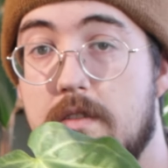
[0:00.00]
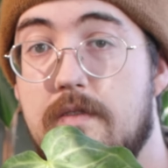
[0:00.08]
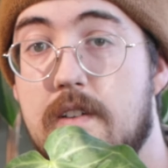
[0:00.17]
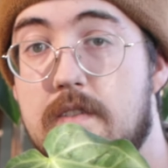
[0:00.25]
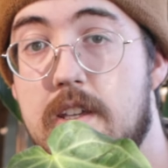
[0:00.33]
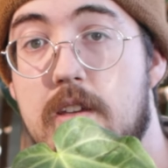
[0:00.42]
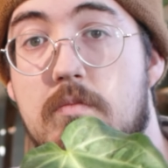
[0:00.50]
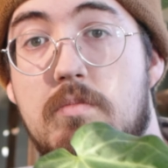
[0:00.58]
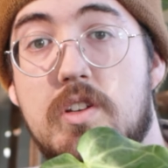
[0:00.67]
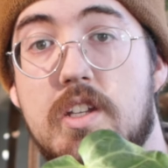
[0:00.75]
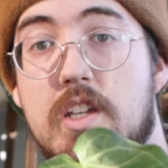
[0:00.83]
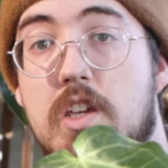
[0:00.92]
at
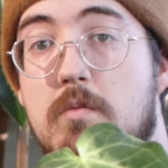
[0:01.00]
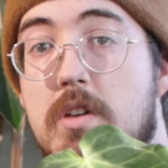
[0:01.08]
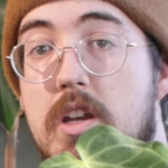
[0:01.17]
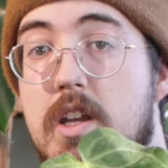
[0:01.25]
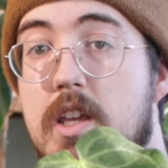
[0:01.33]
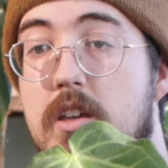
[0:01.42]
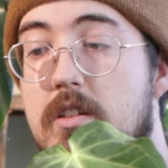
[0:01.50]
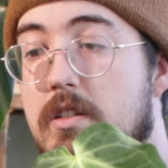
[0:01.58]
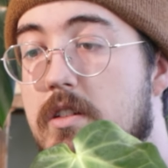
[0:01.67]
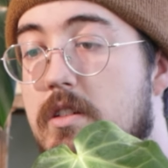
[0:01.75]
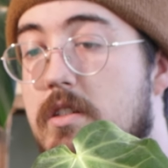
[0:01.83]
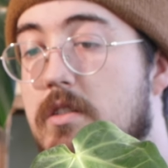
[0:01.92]
50% humidity.
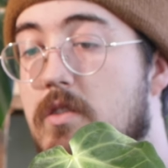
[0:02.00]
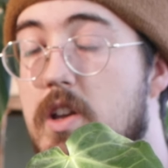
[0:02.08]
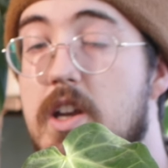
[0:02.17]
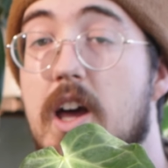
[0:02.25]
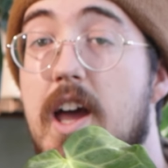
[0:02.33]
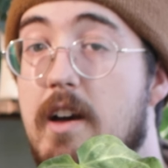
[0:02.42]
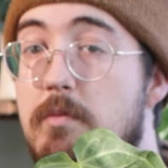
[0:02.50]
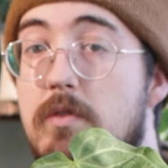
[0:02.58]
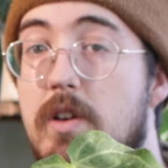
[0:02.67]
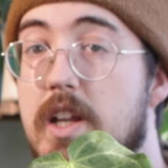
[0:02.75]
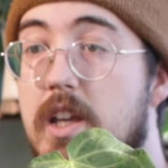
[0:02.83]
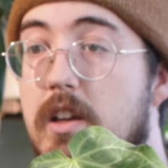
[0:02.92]
Granted, I have
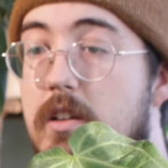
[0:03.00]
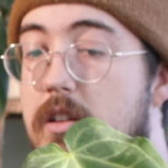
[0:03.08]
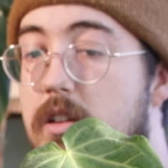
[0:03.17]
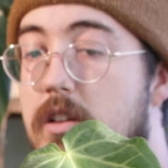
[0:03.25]
been running